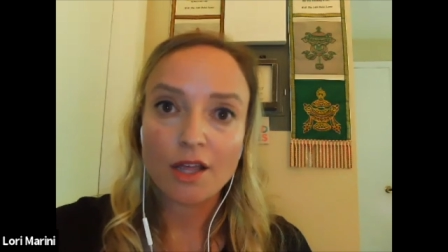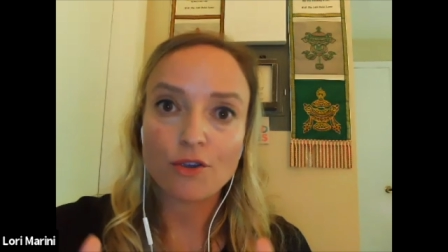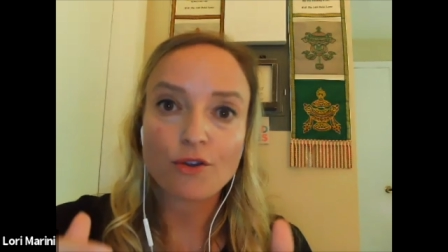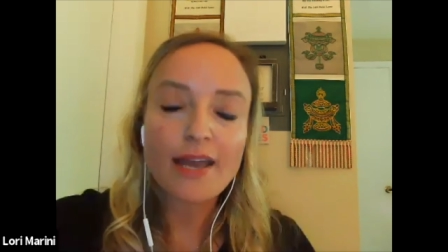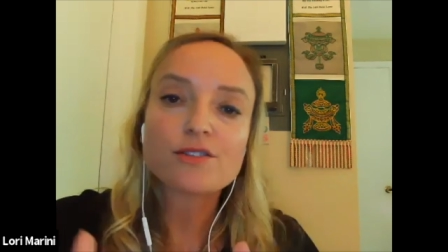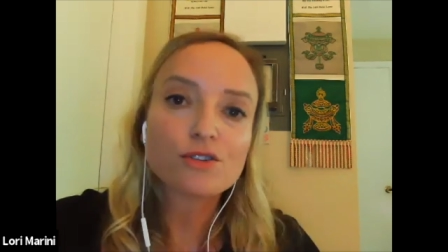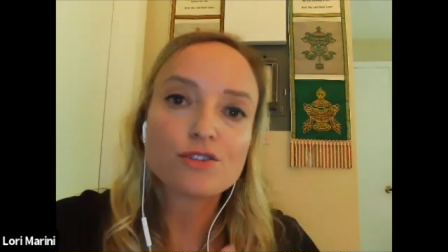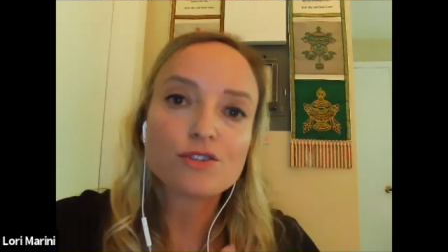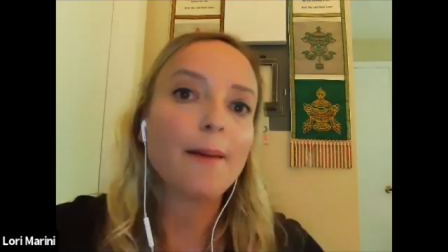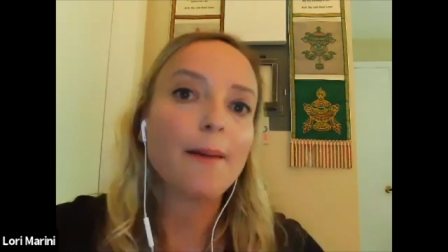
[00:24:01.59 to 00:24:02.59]
Your cancer
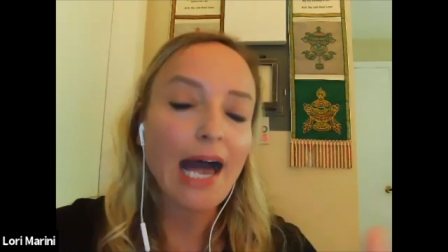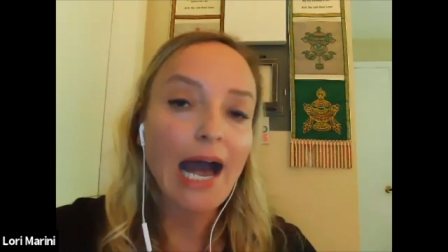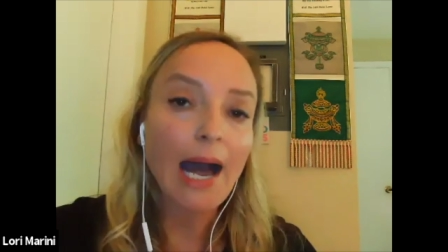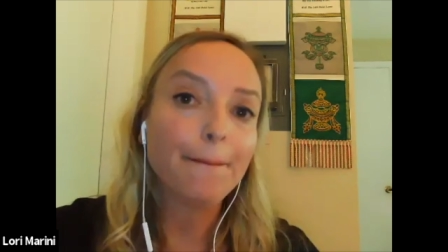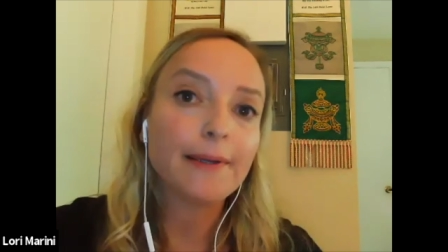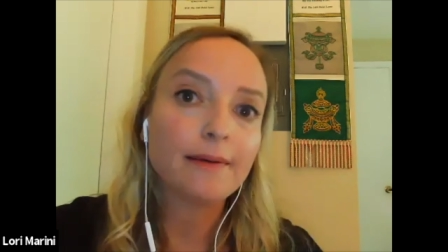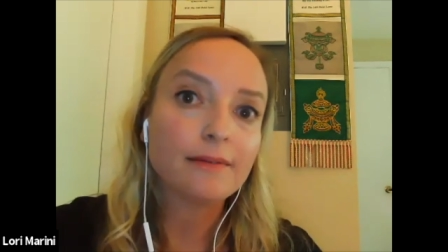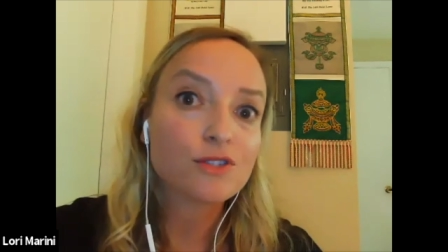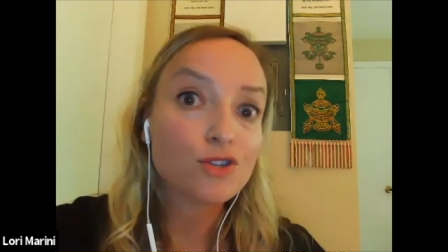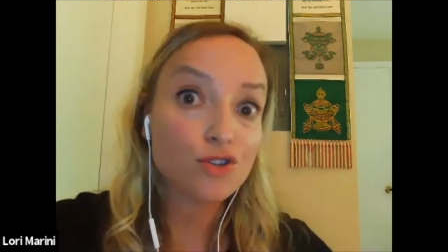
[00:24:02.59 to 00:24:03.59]
just happened to happen
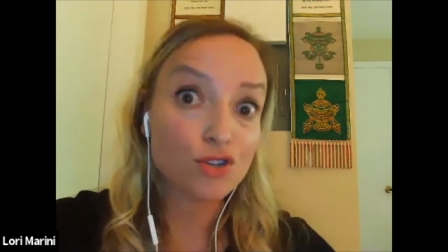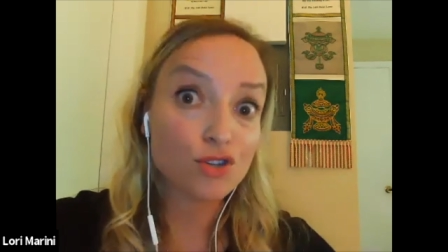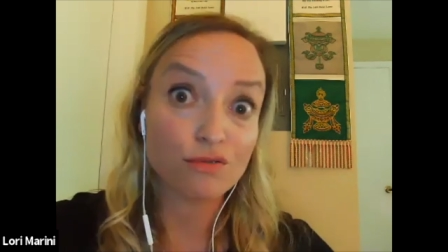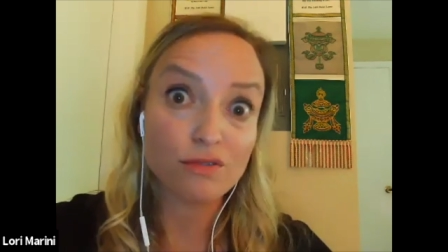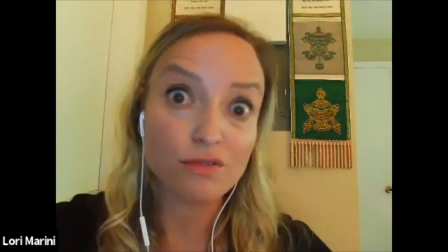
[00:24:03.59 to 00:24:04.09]
to you.